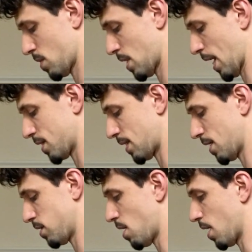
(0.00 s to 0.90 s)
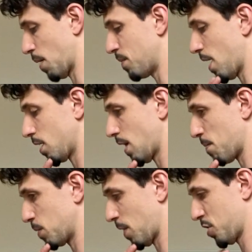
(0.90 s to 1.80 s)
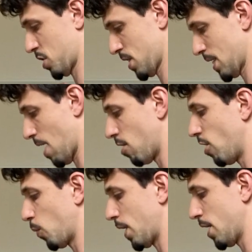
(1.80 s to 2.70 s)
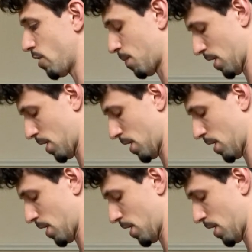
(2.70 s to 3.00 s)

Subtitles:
Neck stays long. I'm not collapsing my chin down all the way either. I'm